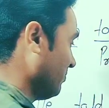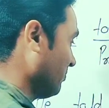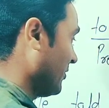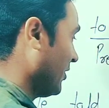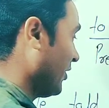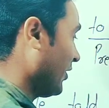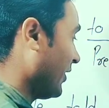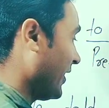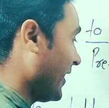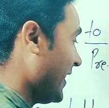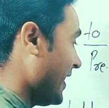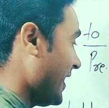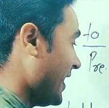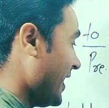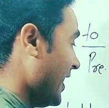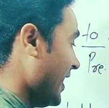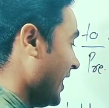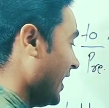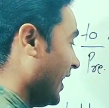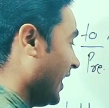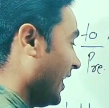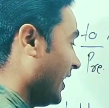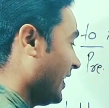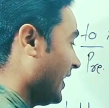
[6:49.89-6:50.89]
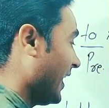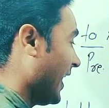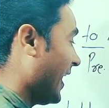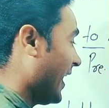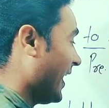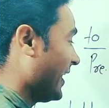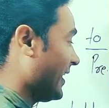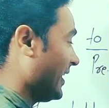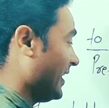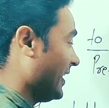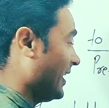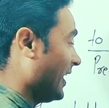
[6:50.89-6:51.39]
Okay, a
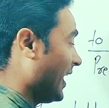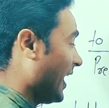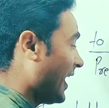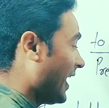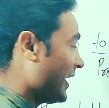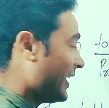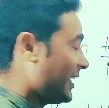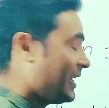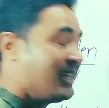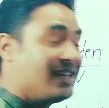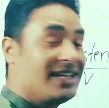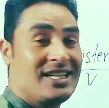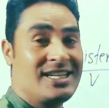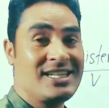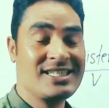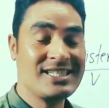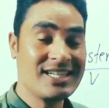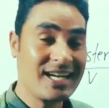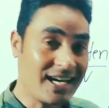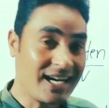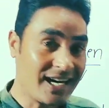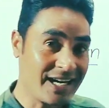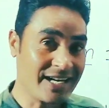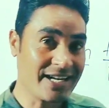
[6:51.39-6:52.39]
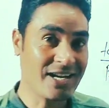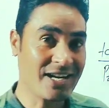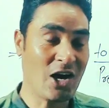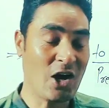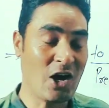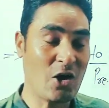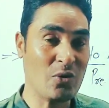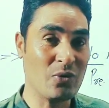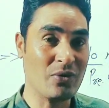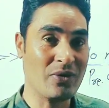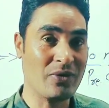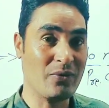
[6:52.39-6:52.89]
lie is a
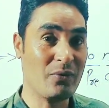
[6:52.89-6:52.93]
noun.